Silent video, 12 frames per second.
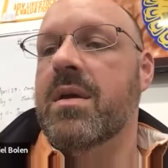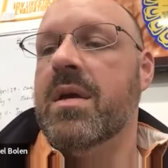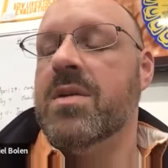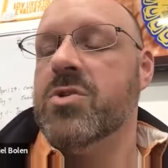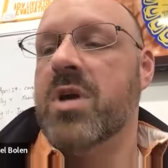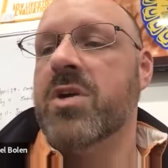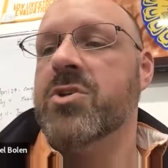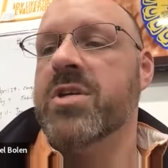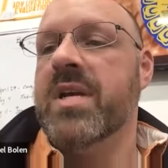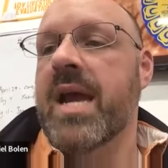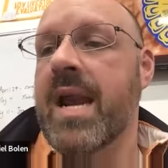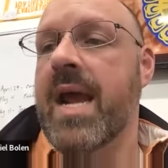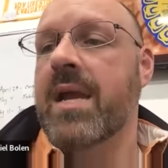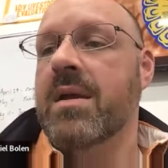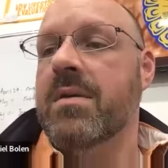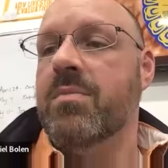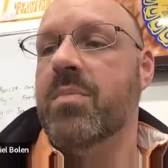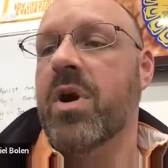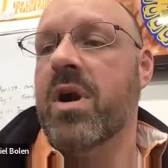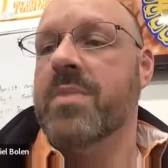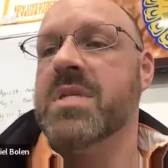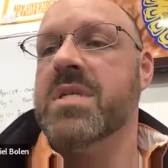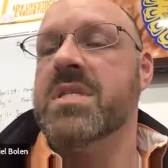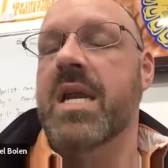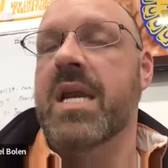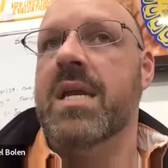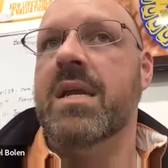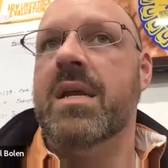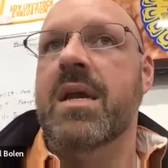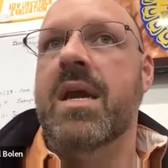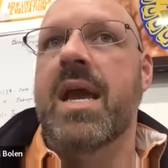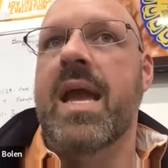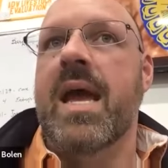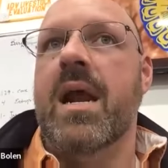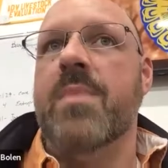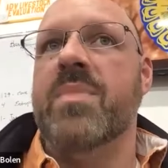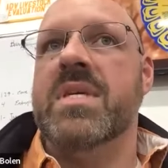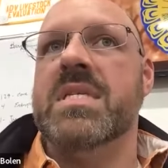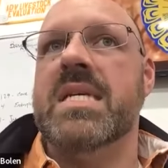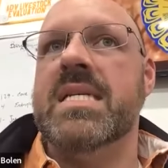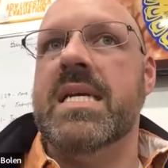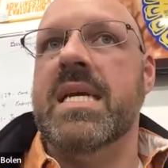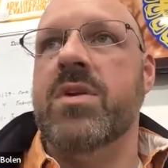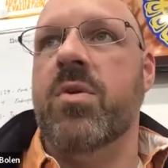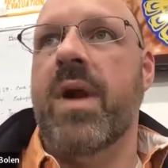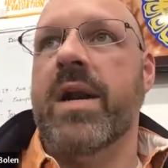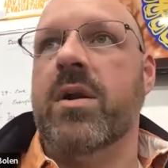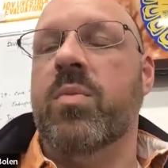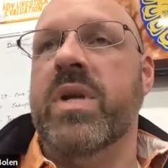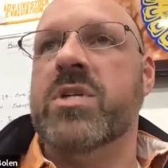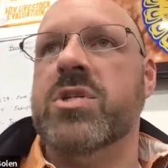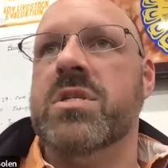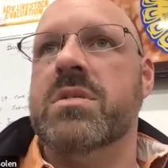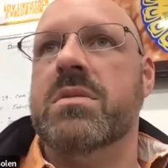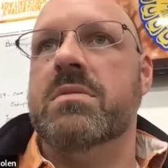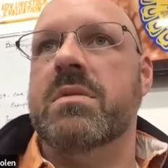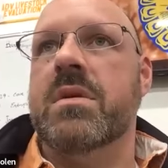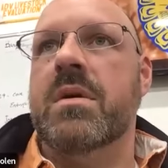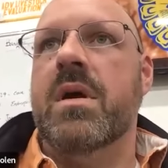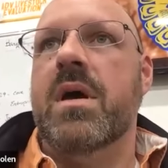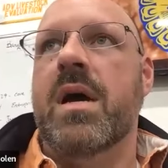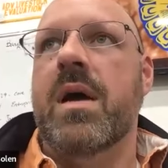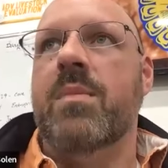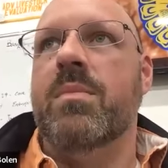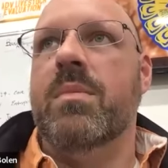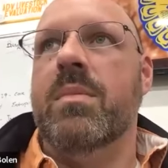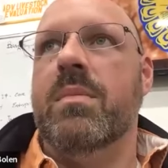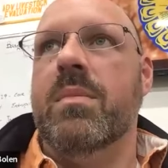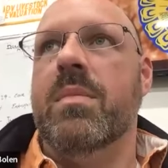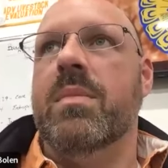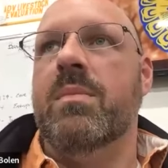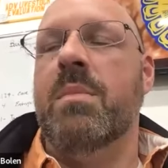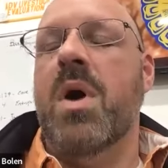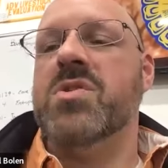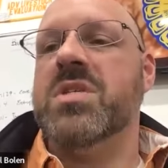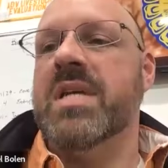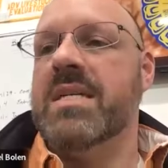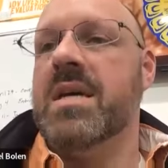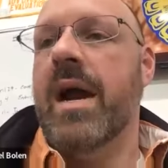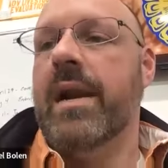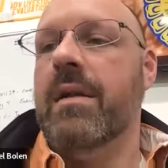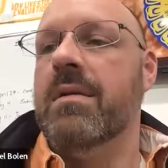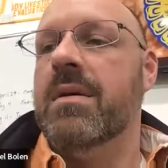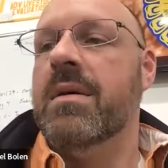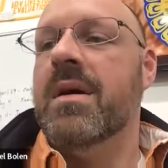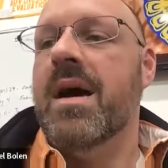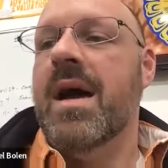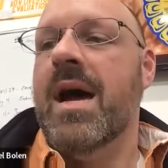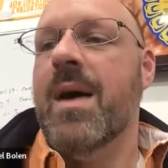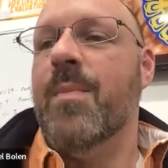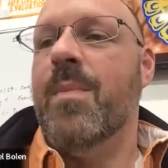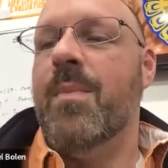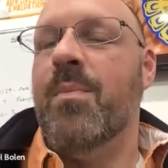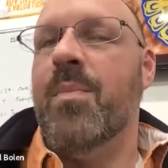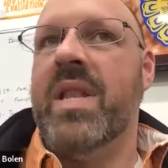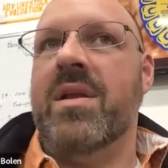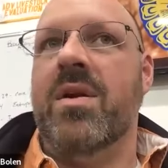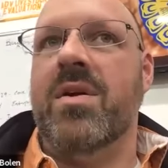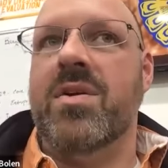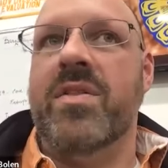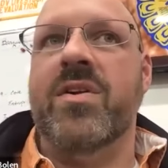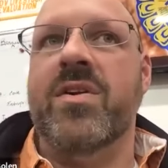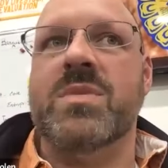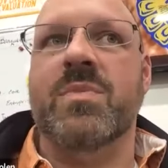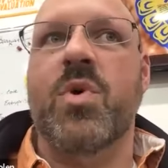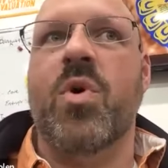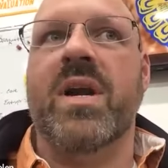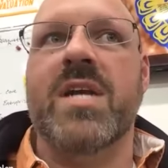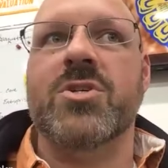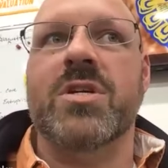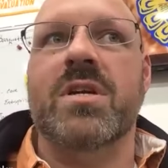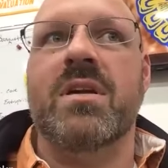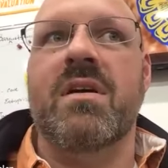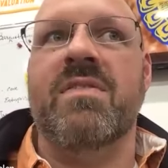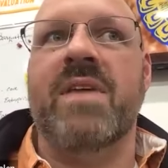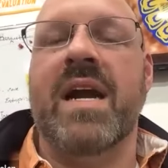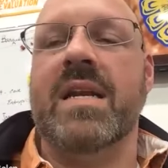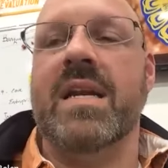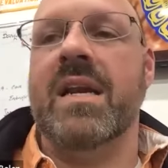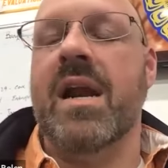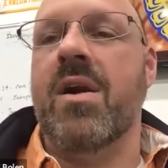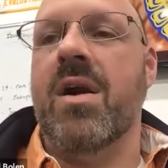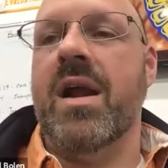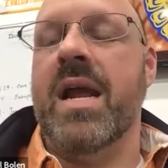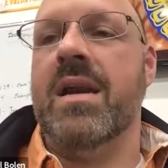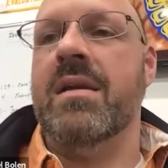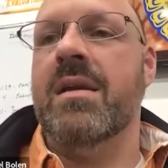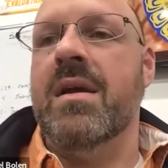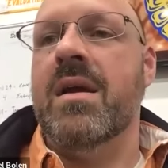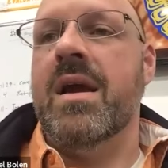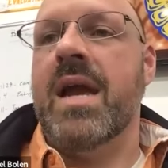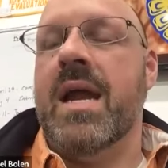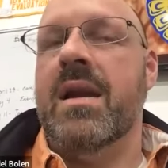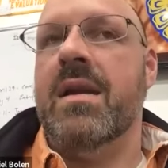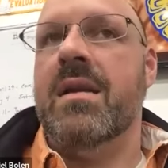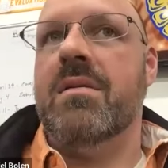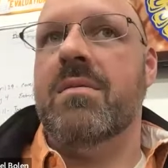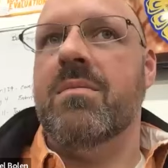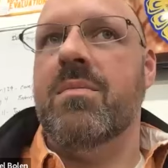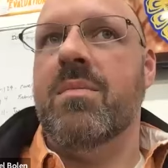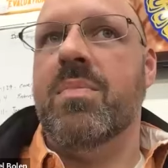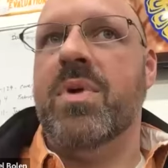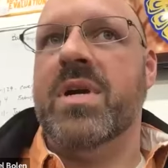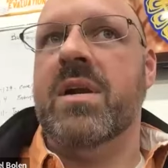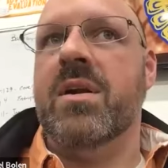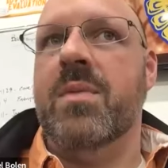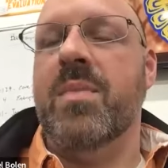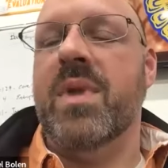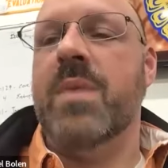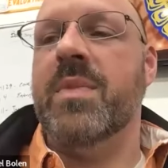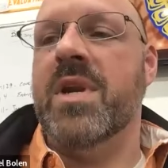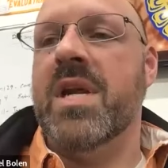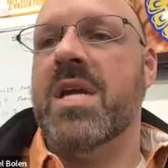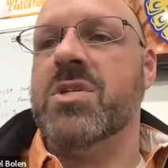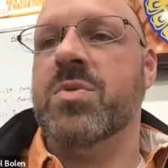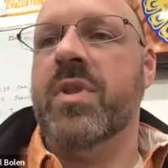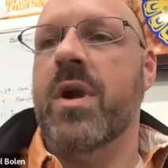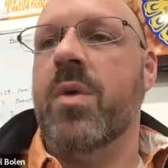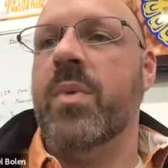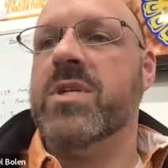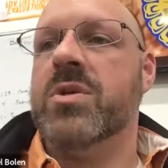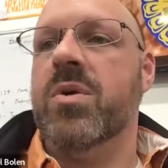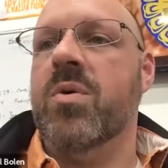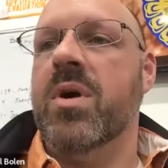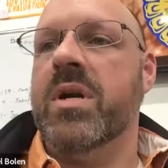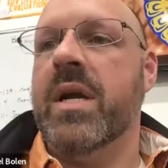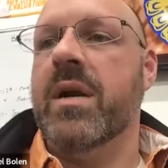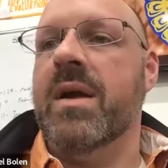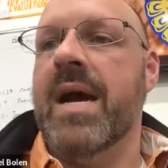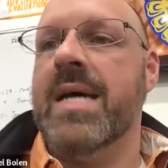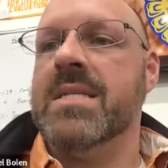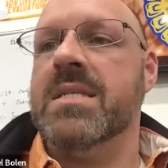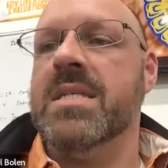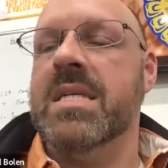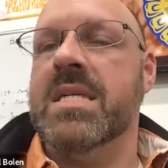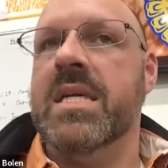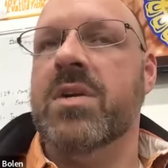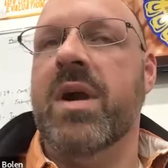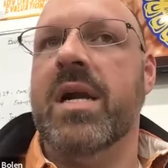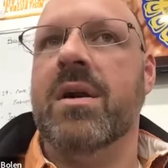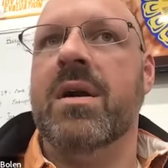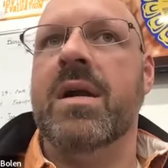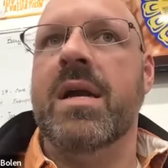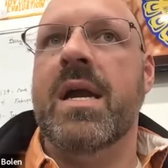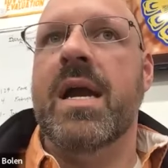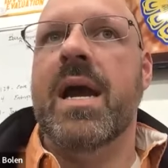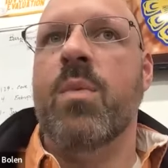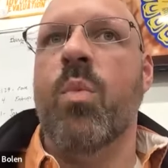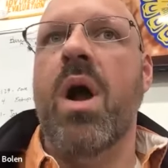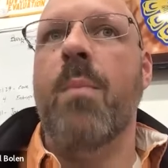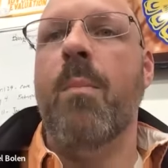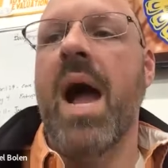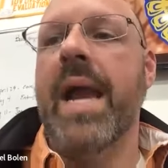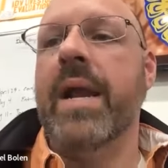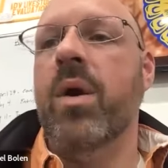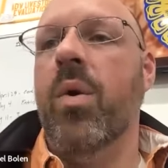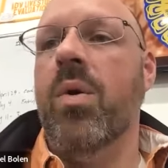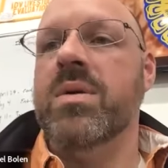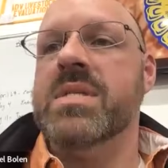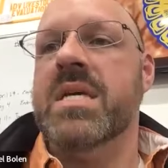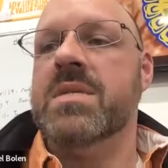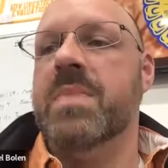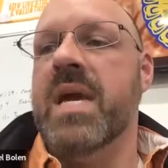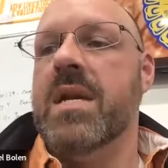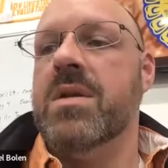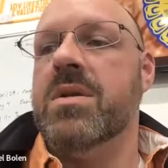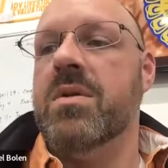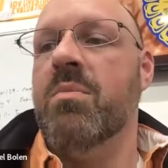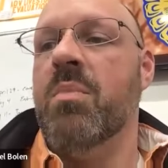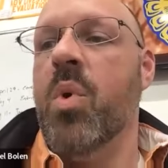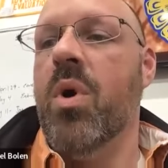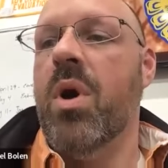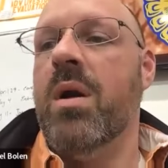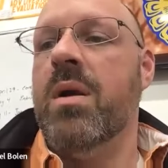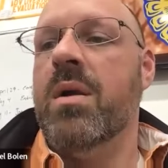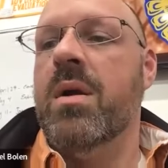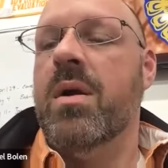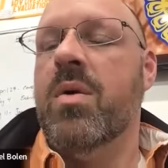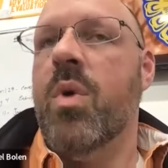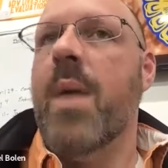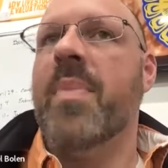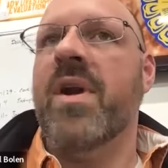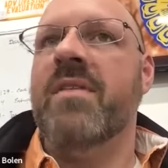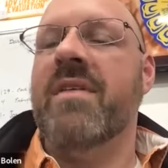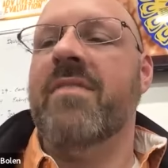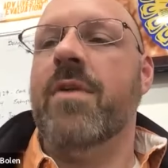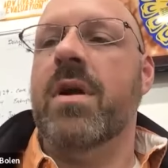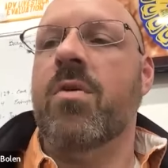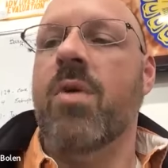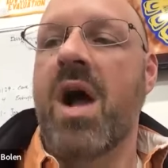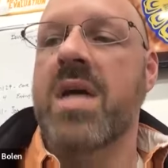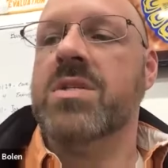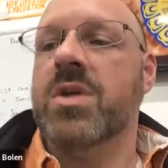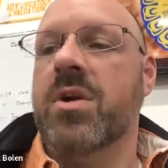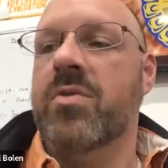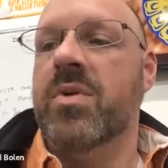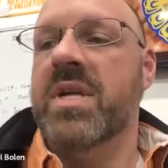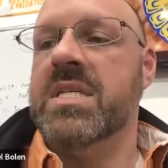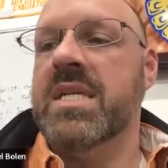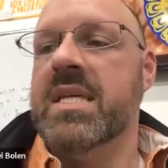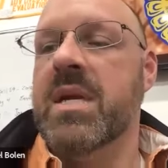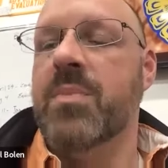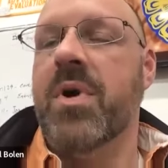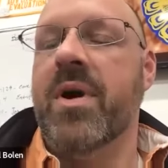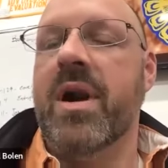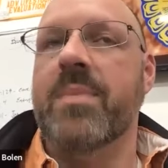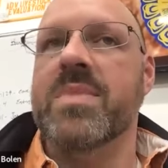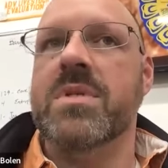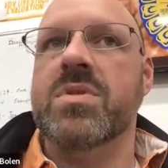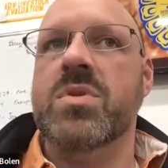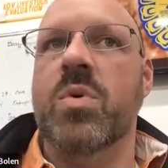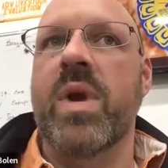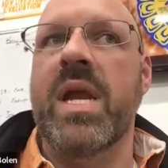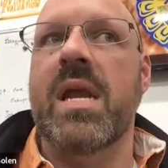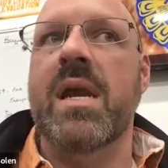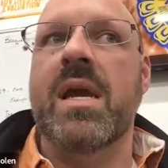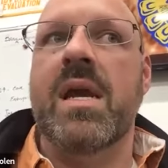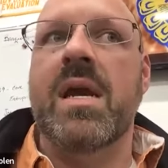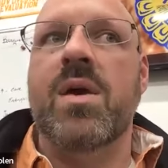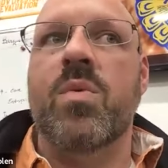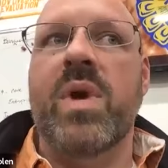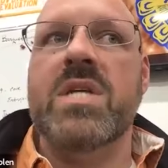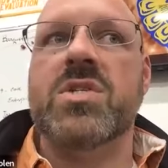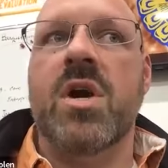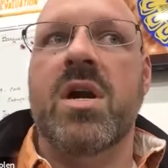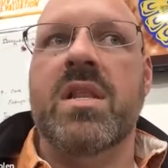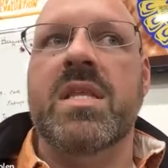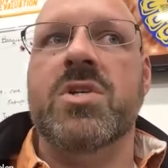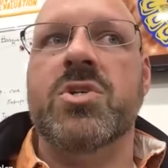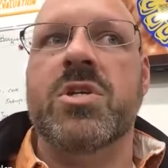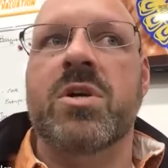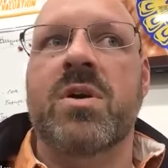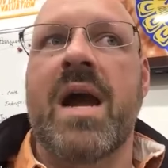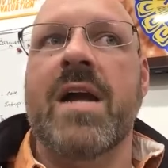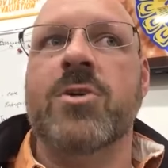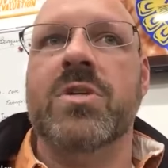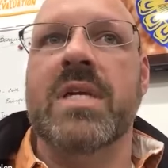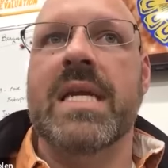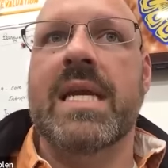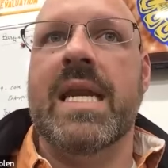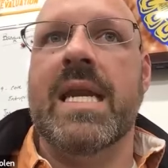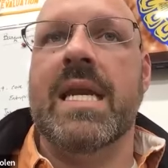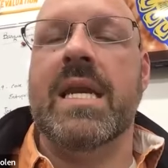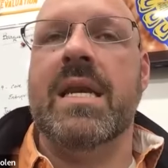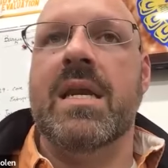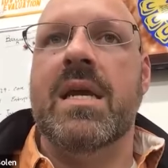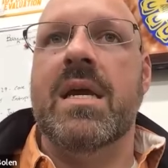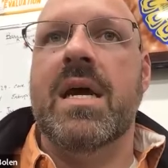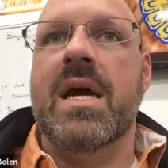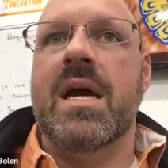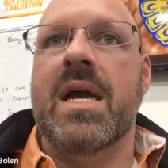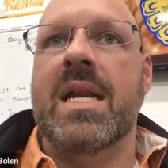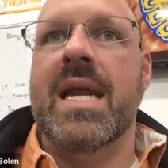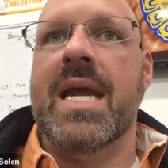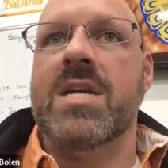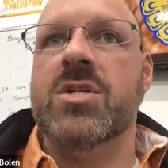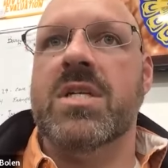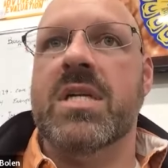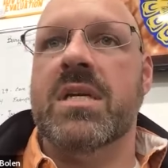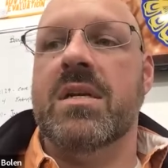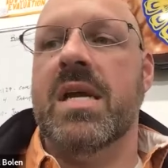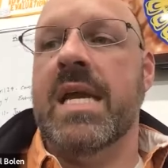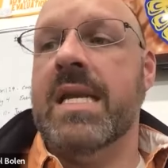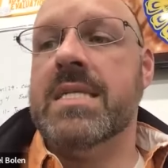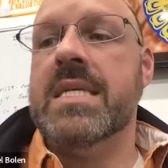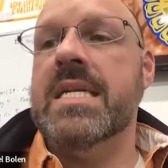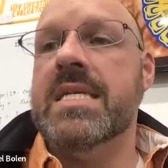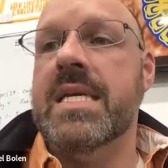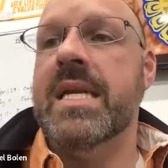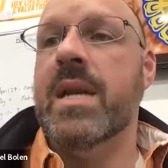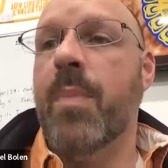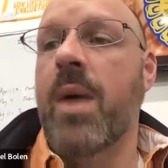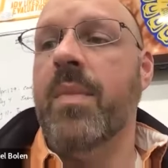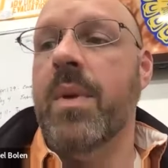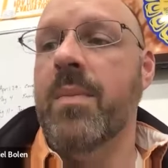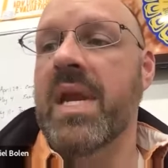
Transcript: construction, and ag programs of study. And I'm the CTE director, which is mostly a title, but there's some coordination effect in there and particularly communication with our regional coordinator as a CTE director. And one of my goals has been more cooperative effort across our 3 CTE programs. And so we started this year actually engaging in CTE department